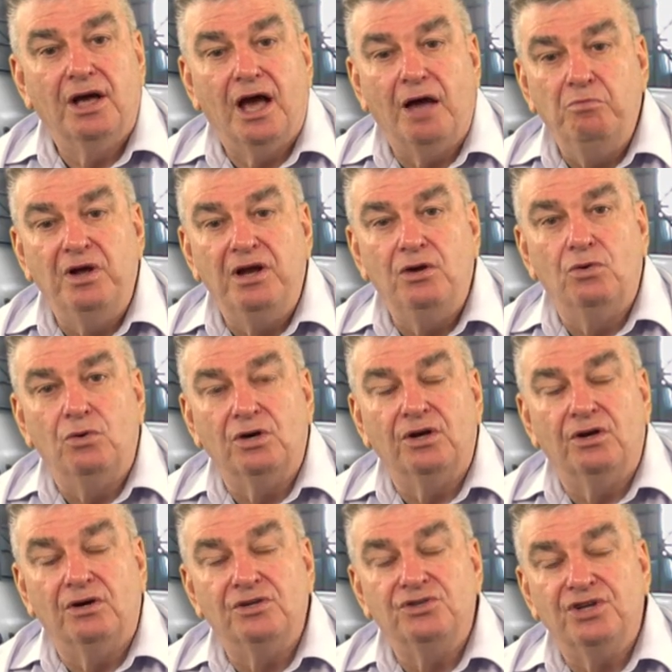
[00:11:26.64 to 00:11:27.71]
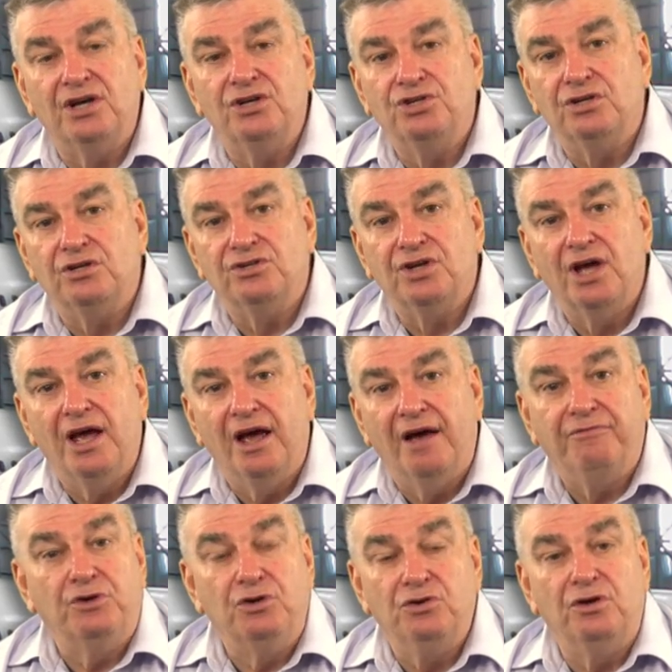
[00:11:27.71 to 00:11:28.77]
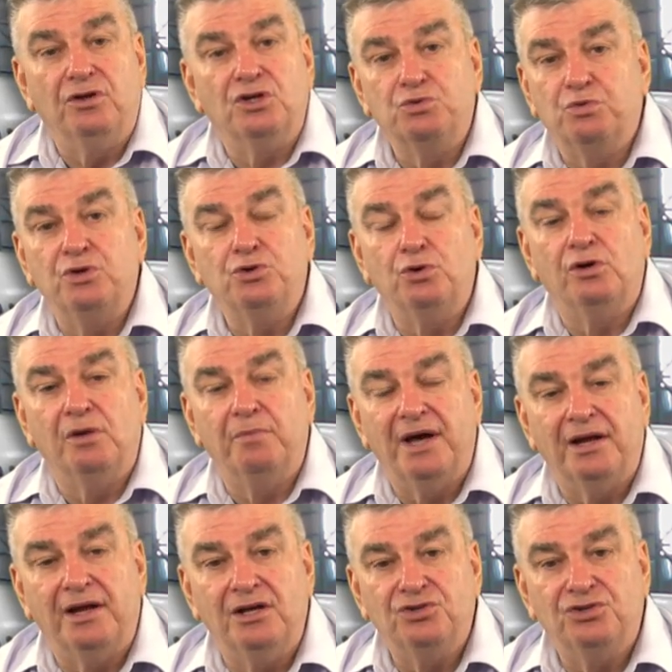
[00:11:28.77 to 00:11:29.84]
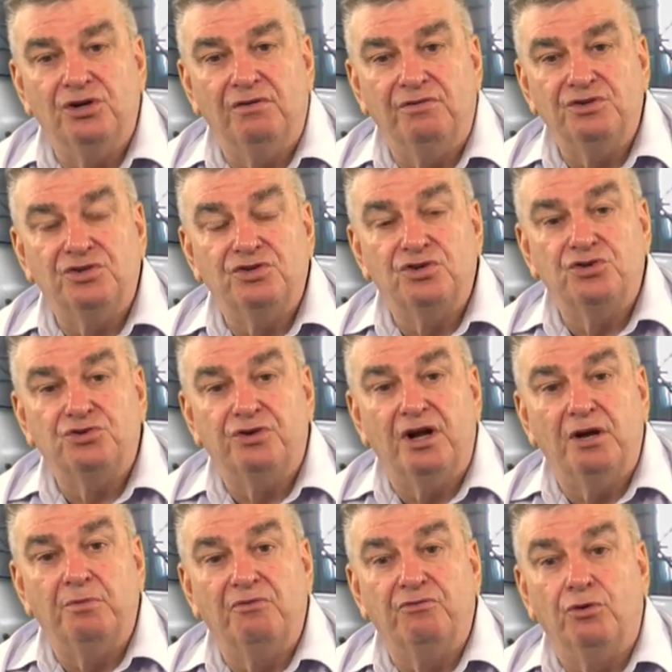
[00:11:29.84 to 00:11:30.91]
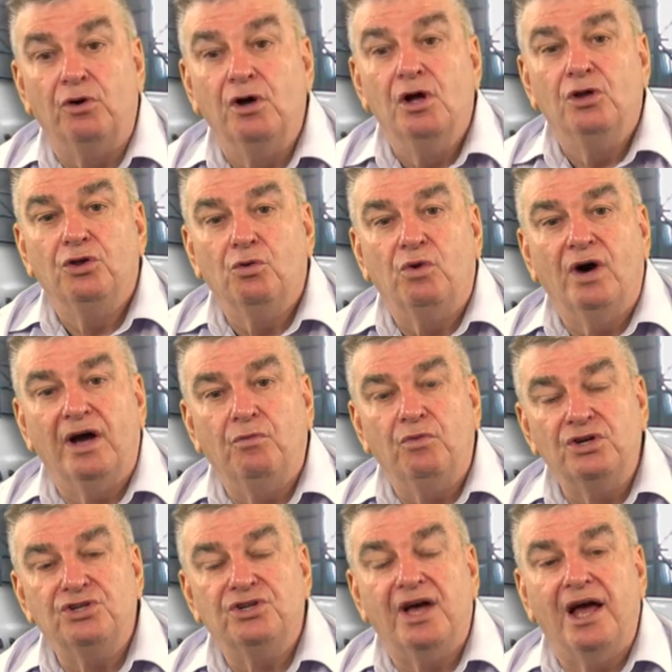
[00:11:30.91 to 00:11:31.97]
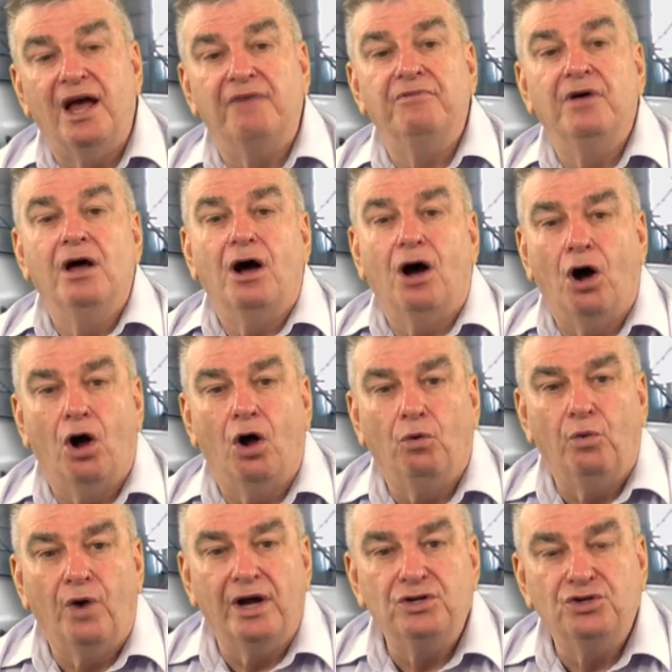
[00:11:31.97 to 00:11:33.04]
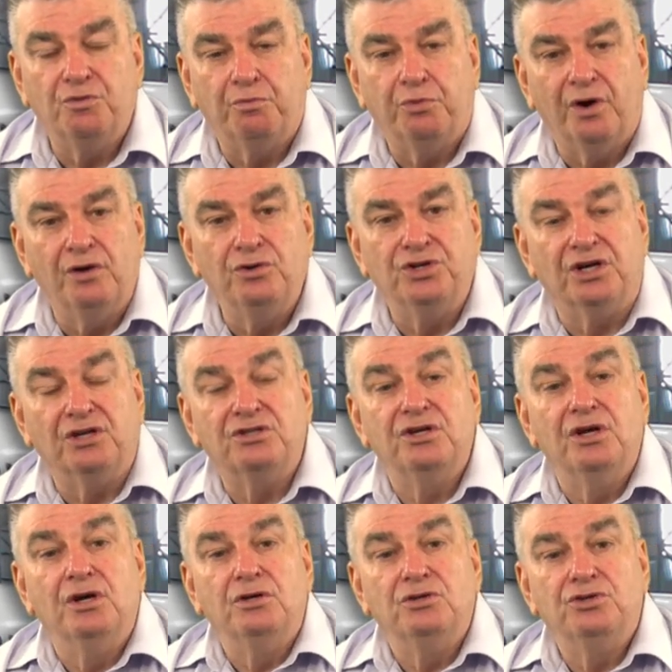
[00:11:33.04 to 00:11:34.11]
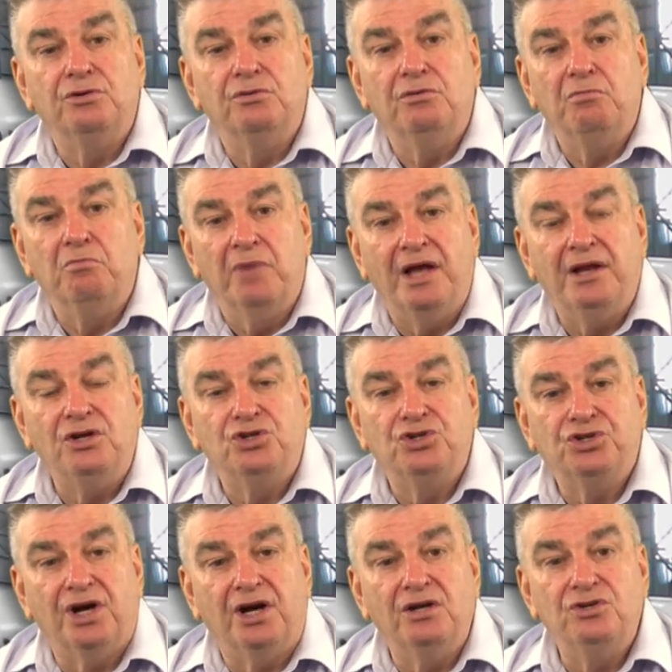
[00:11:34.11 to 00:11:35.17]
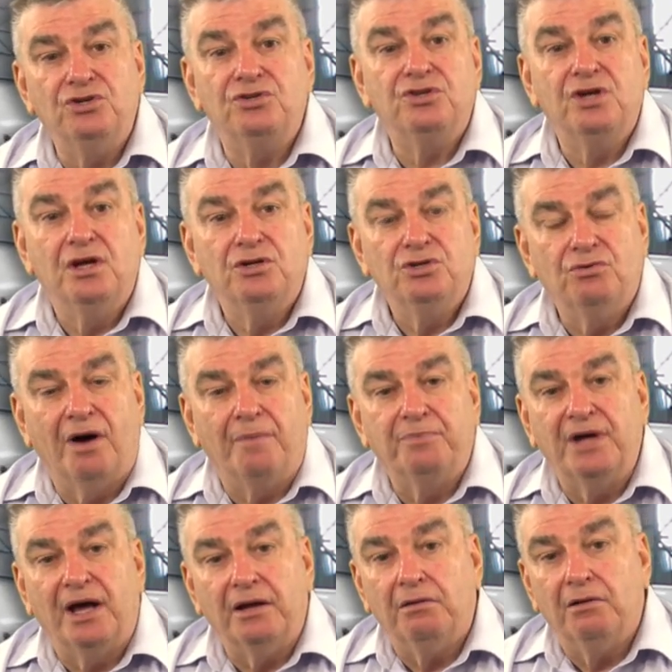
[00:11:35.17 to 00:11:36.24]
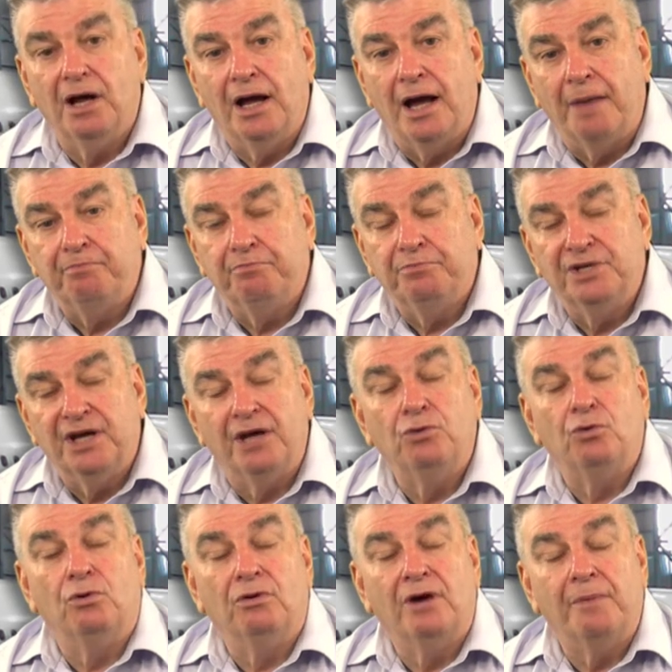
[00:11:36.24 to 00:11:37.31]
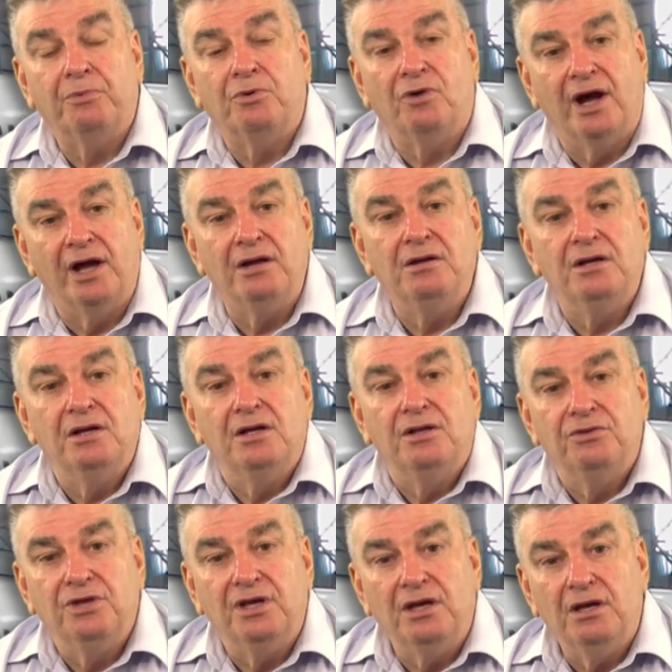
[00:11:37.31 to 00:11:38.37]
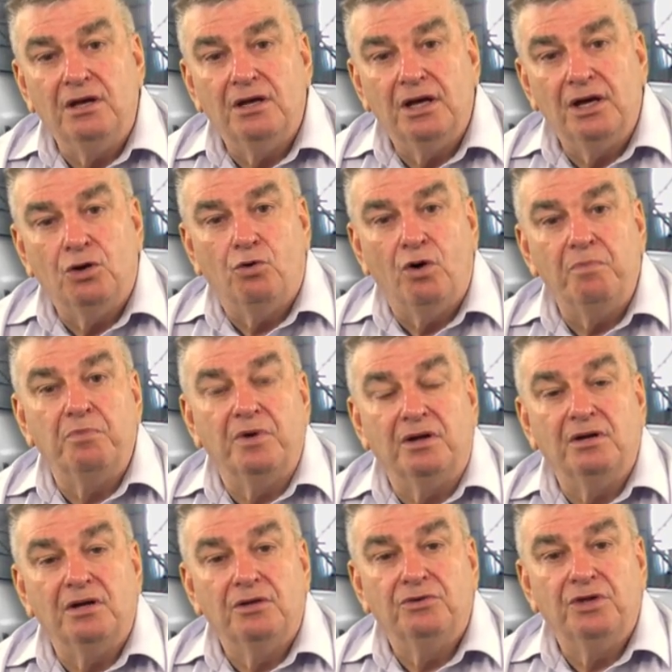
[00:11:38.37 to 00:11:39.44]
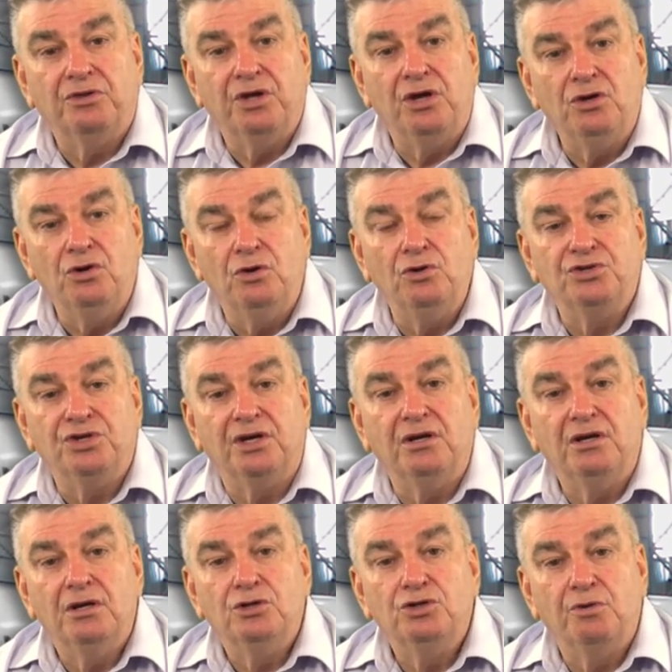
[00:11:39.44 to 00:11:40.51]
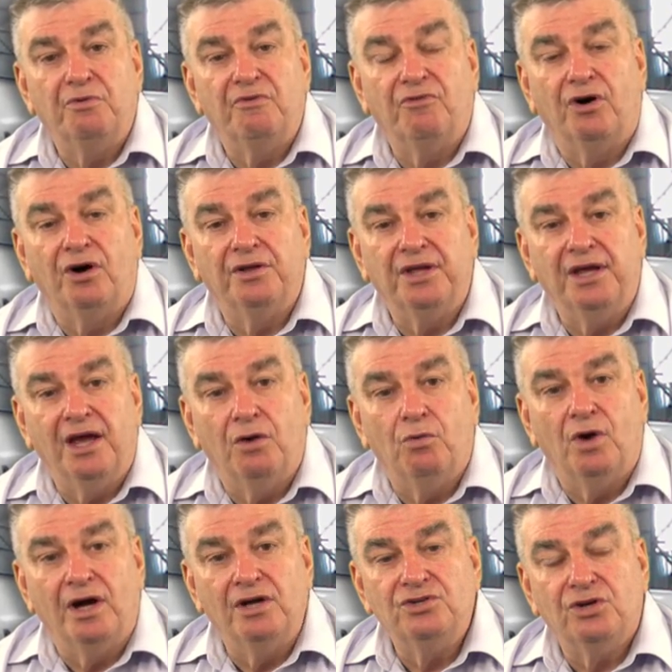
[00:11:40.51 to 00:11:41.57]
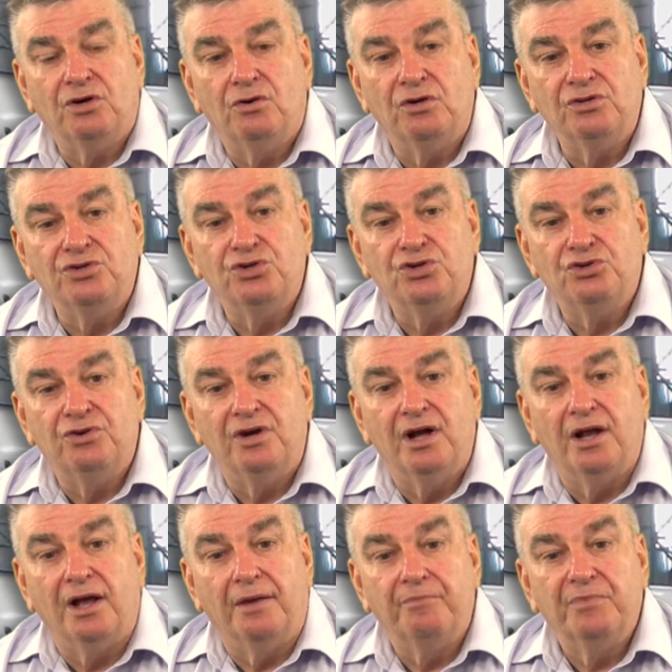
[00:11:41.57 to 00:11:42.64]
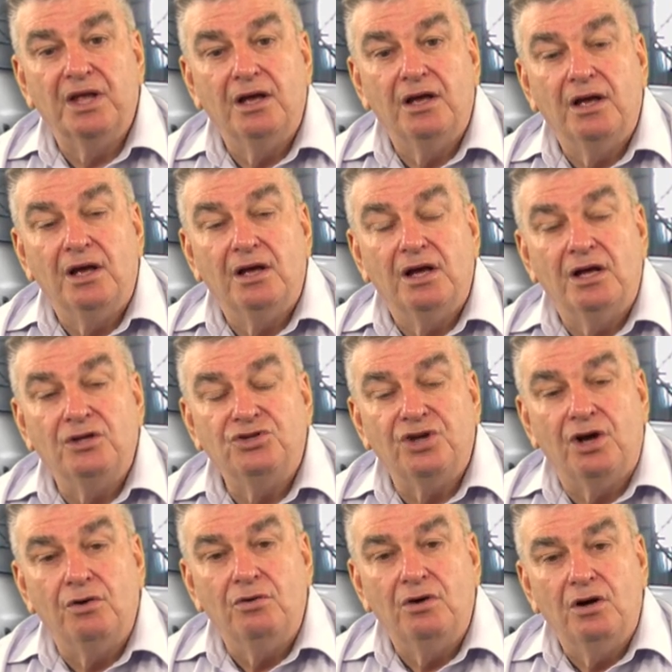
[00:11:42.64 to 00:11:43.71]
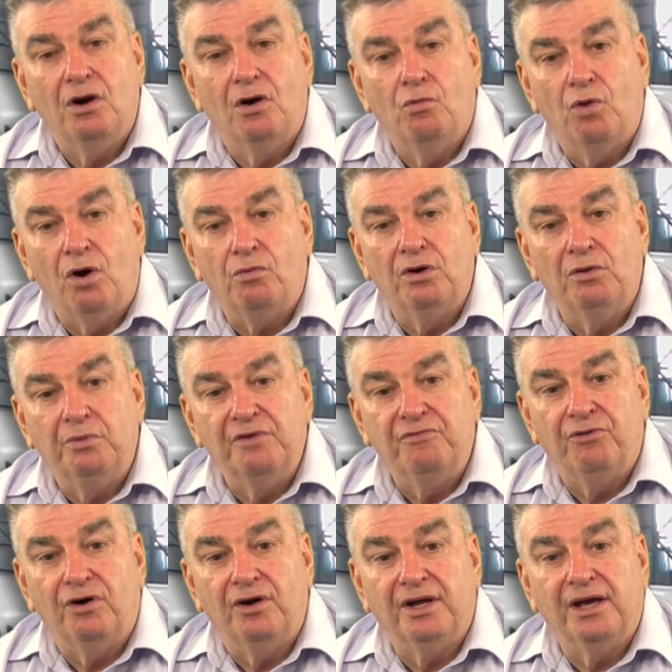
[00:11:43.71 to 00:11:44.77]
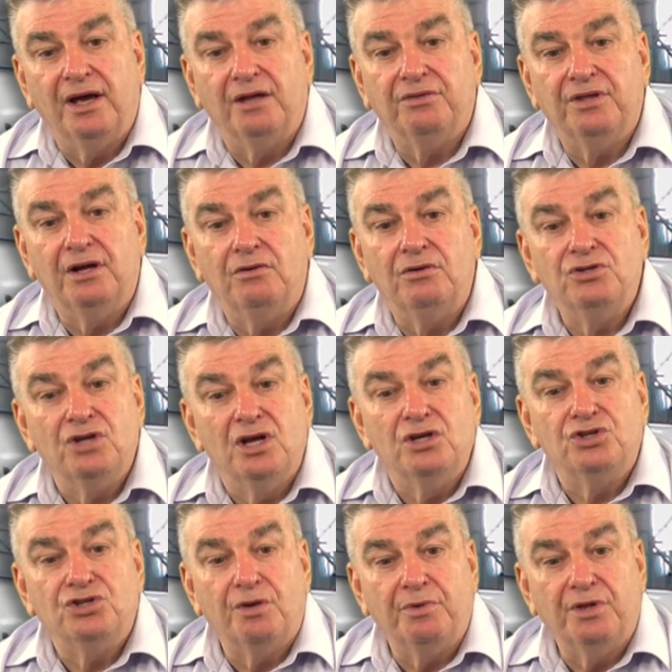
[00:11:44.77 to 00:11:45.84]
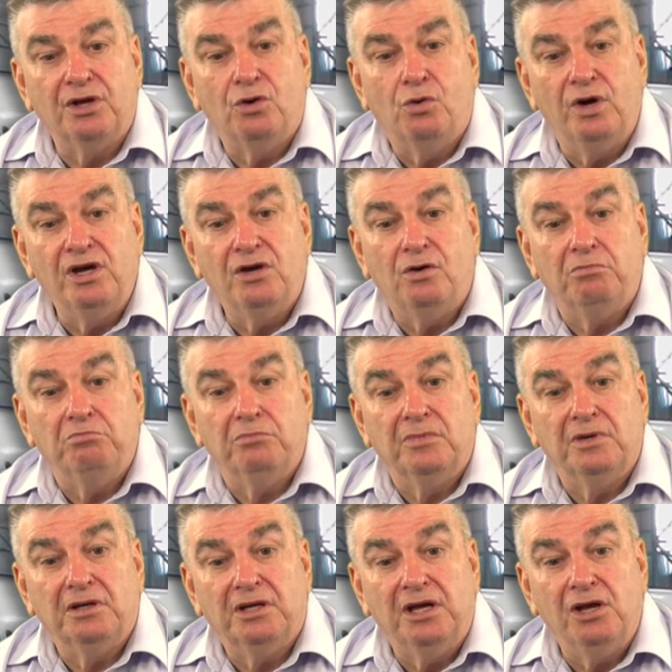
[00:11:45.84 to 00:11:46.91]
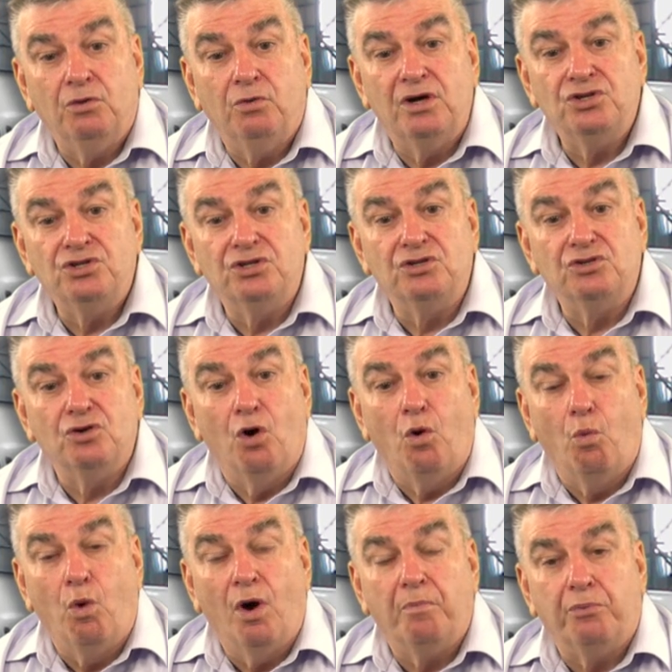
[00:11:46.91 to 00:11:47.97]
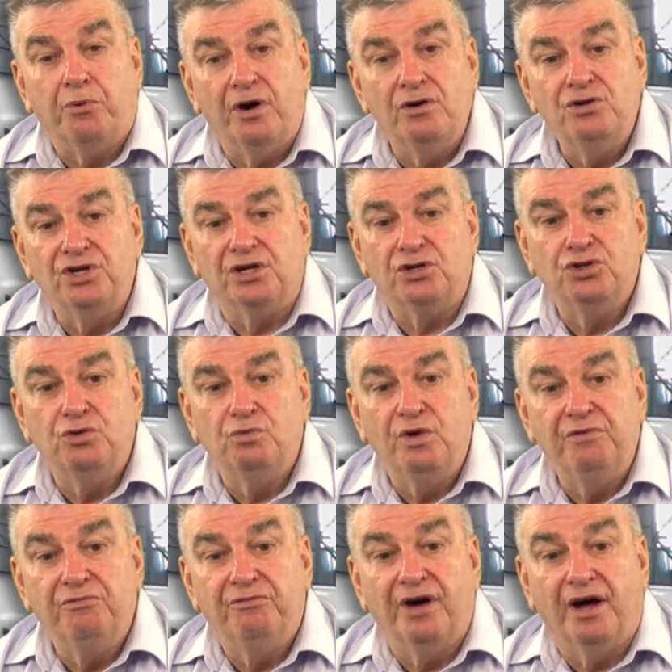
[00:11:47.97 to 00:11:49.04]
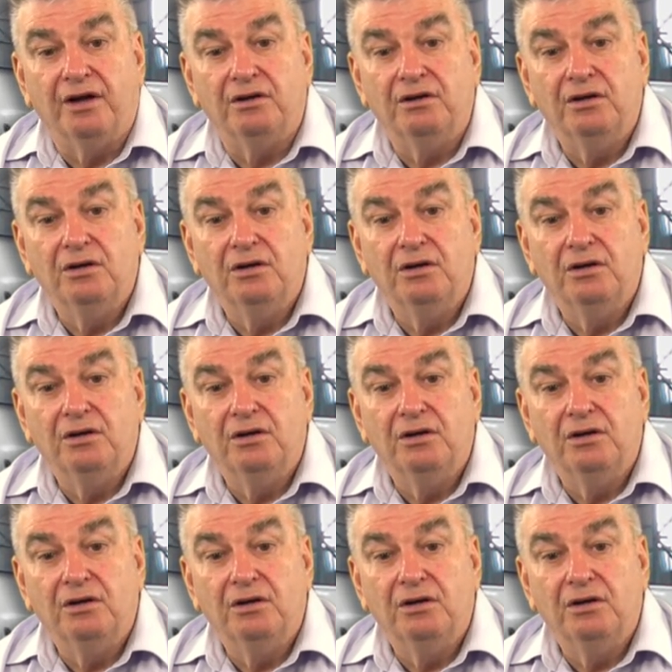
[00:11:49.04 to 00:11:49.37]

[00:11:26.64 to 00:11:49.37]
And many organisations have to do this. We're talking about Air Services Australia before, the way in which they have a whole range of projects to manage changes, to update or upgrade the equipment that they're using to provide the airways across Australia. And so what we'll be finding out there is some of the key questions. What projects should we fund?